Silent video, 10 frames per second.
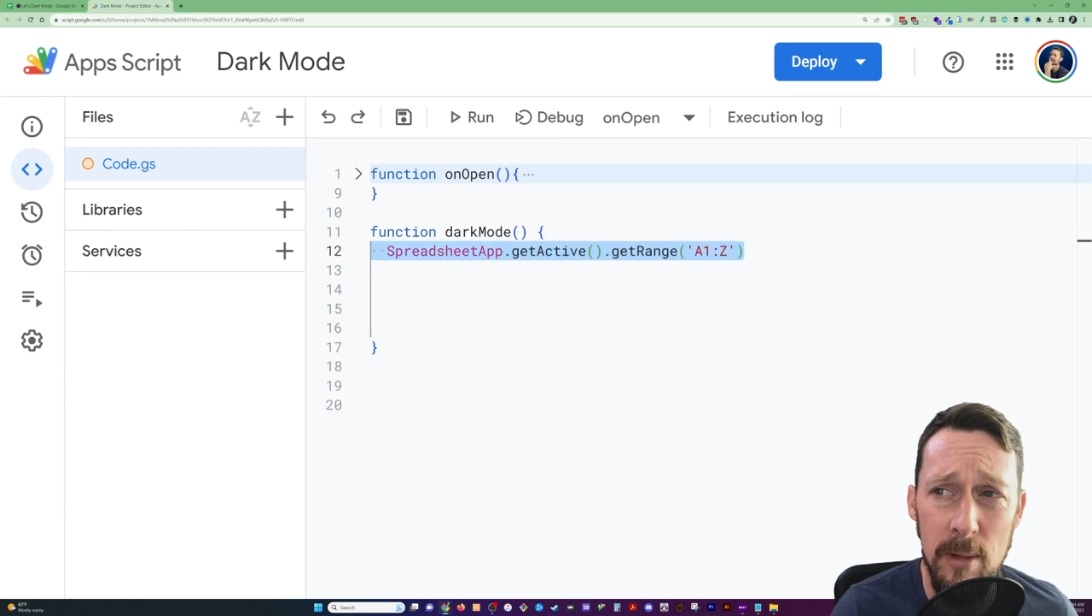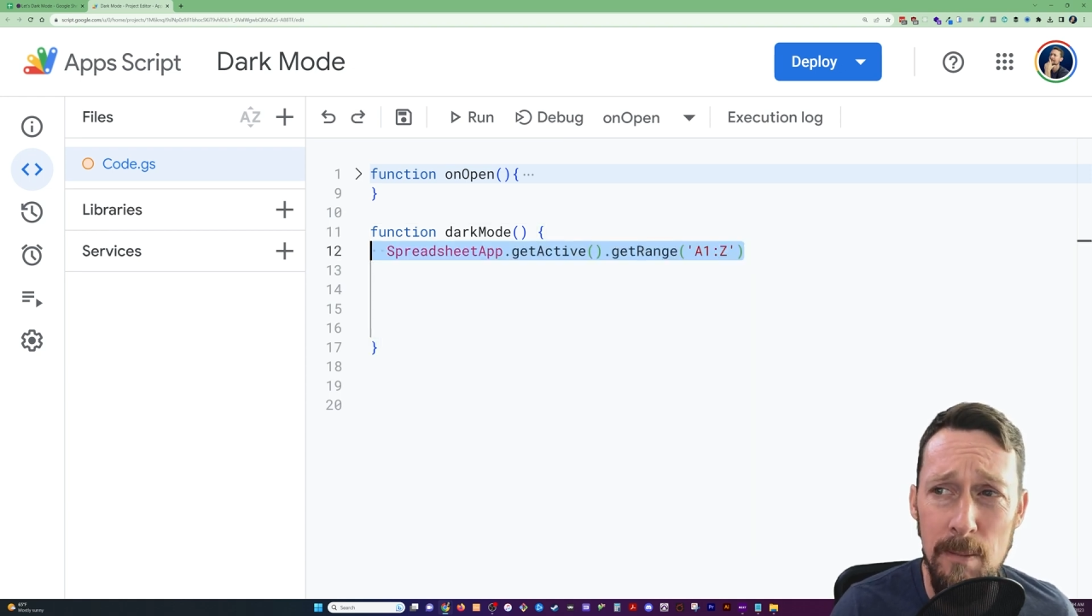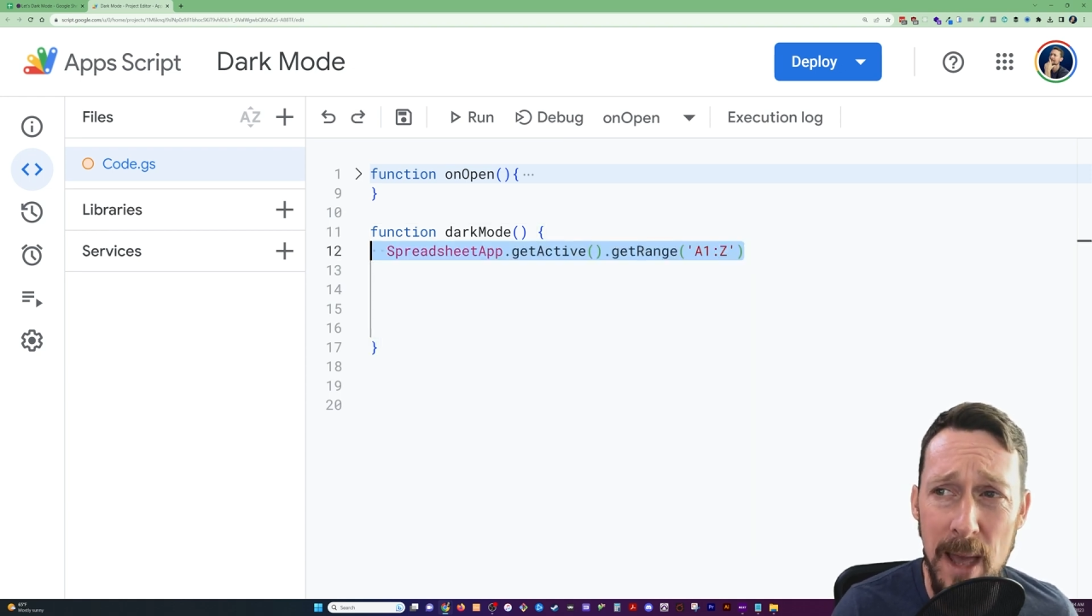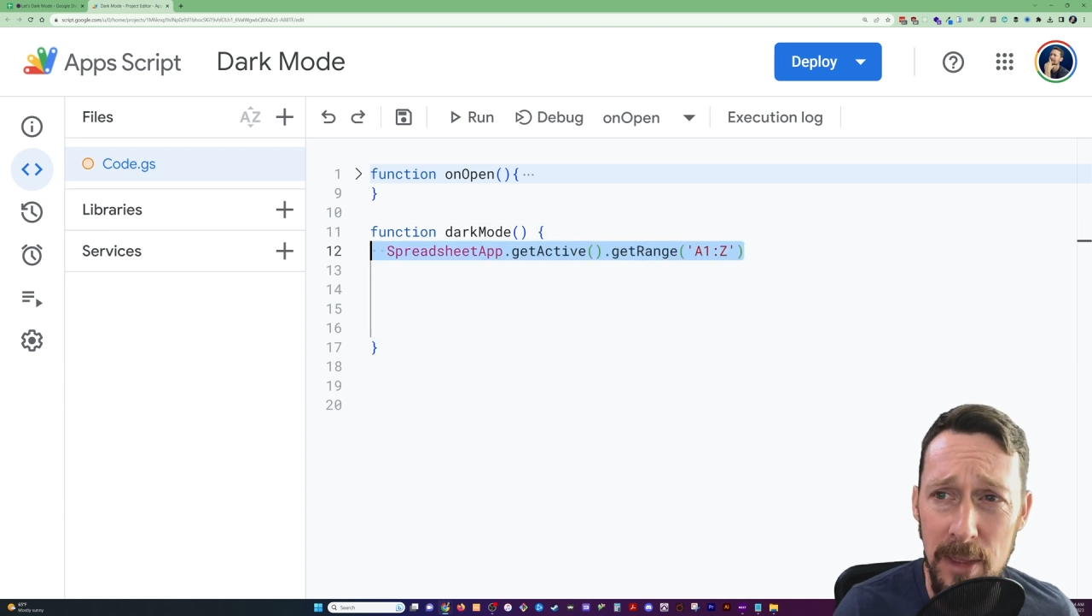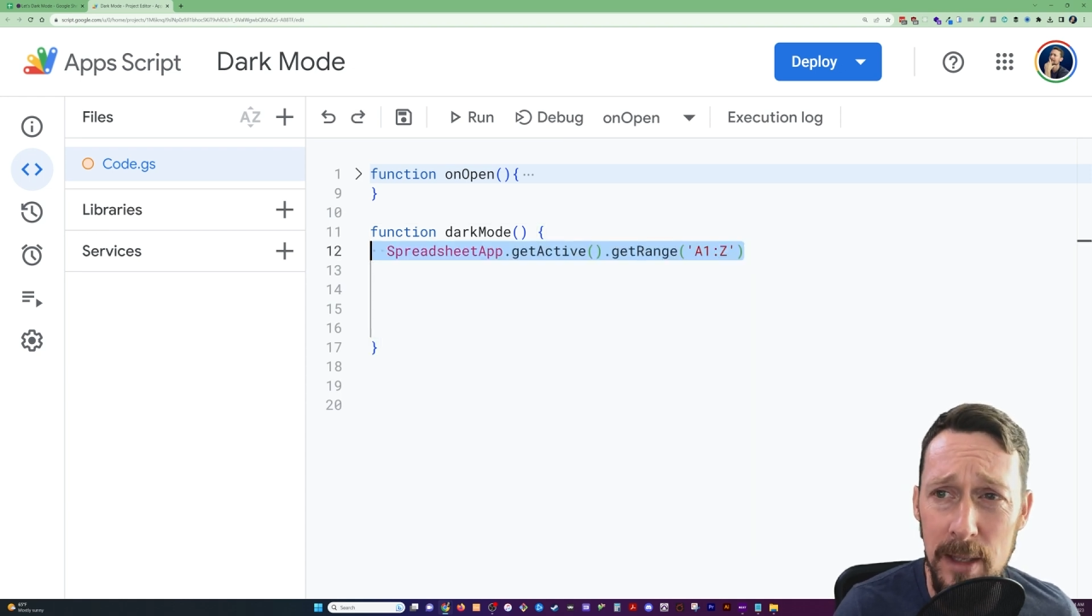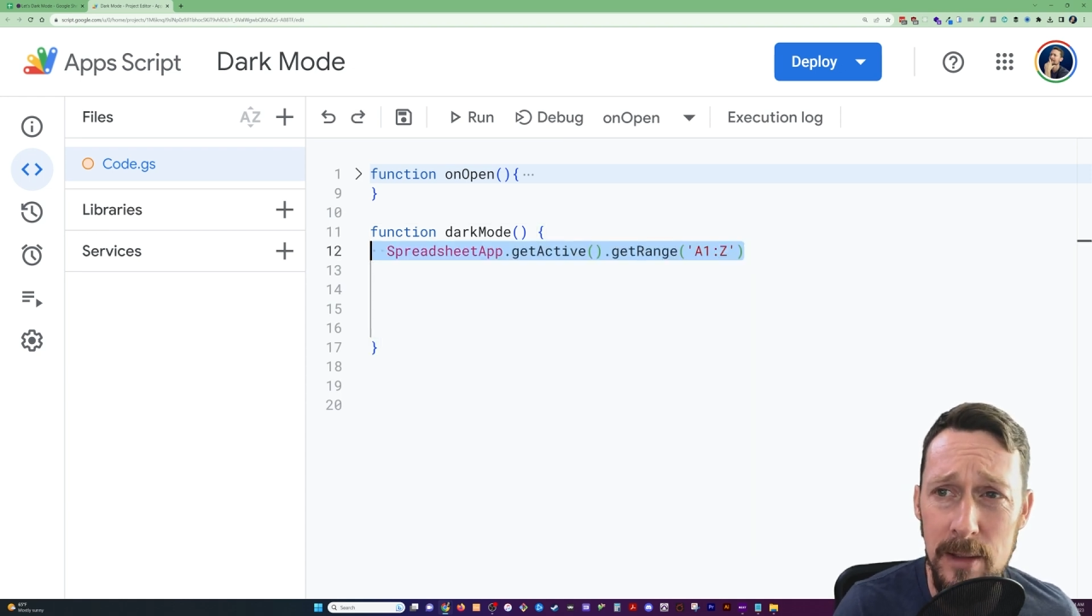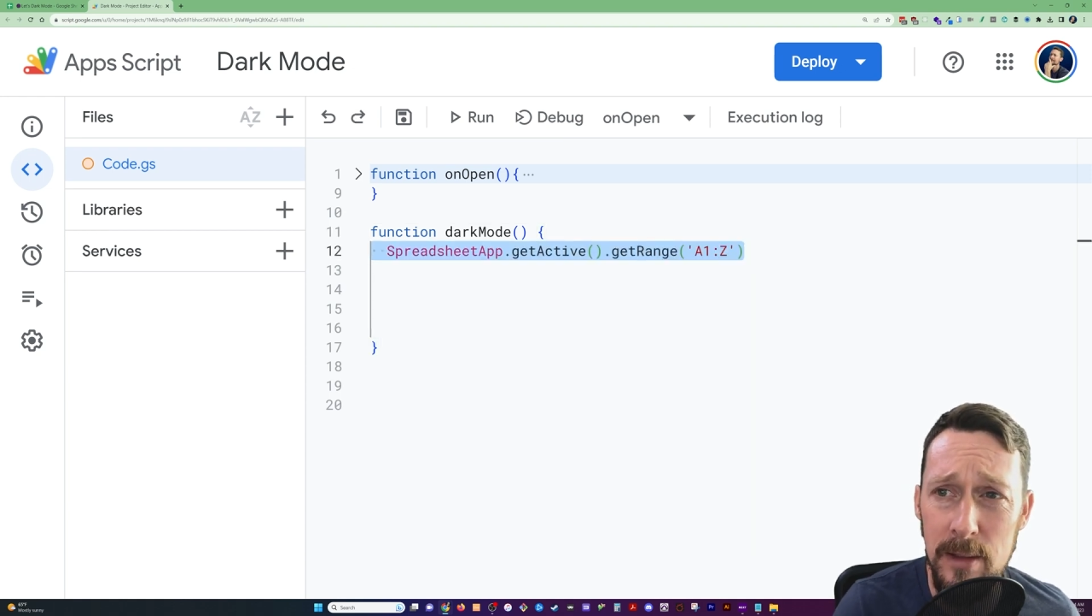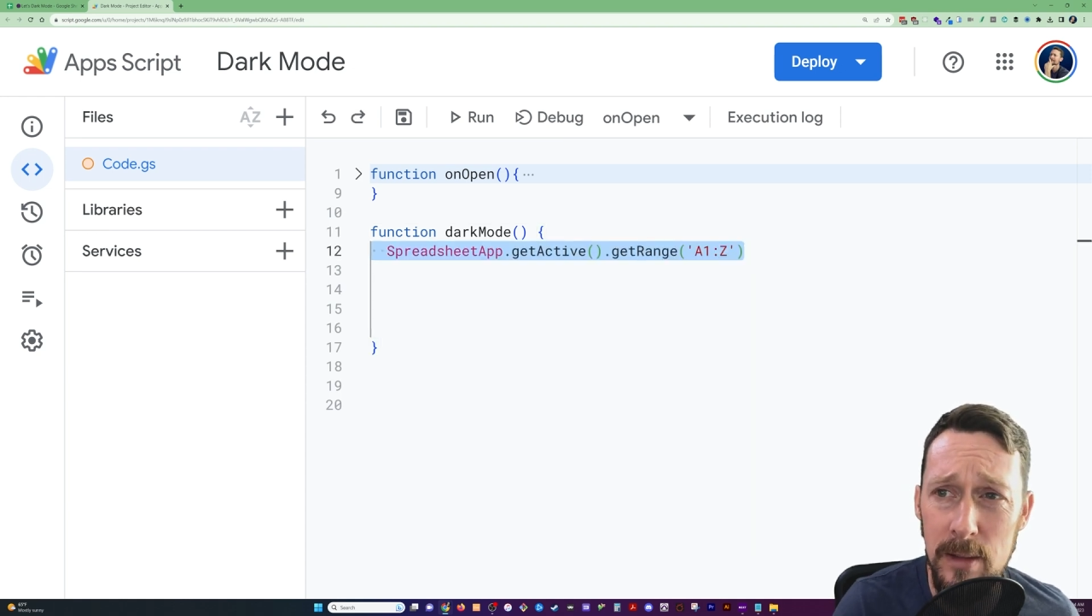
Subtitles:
methods.